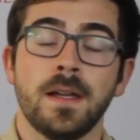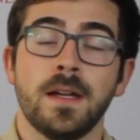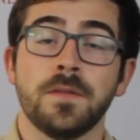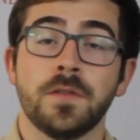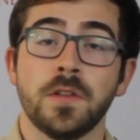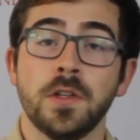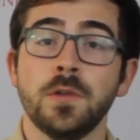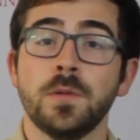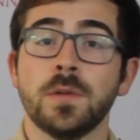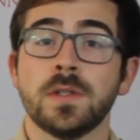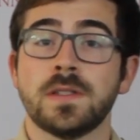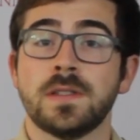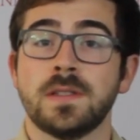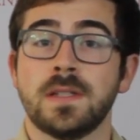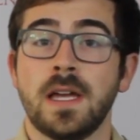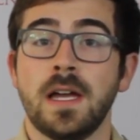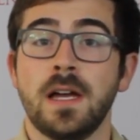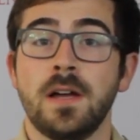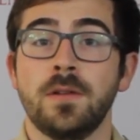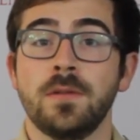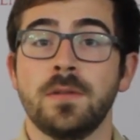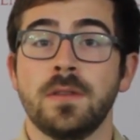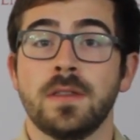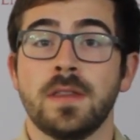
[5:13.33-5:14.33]
If you know a
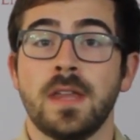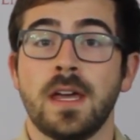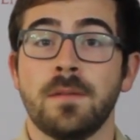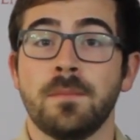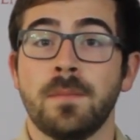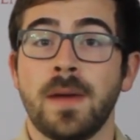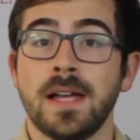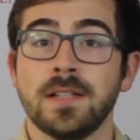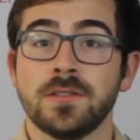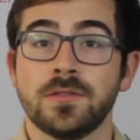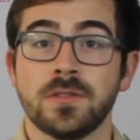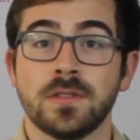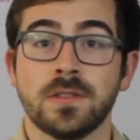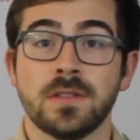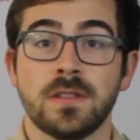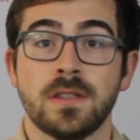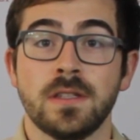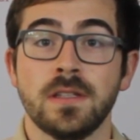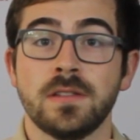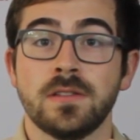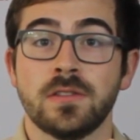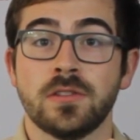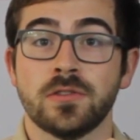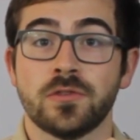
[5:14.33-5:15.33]
scout that matches
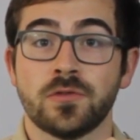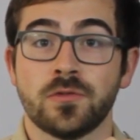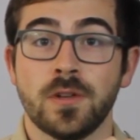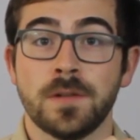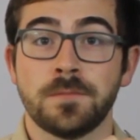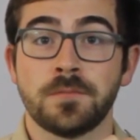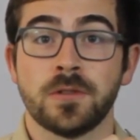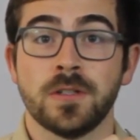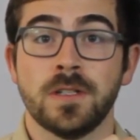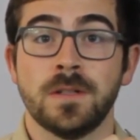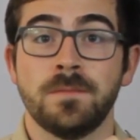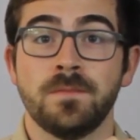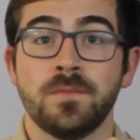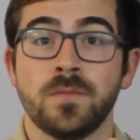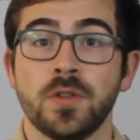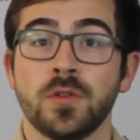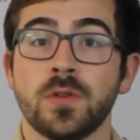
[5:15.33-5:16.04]
this description,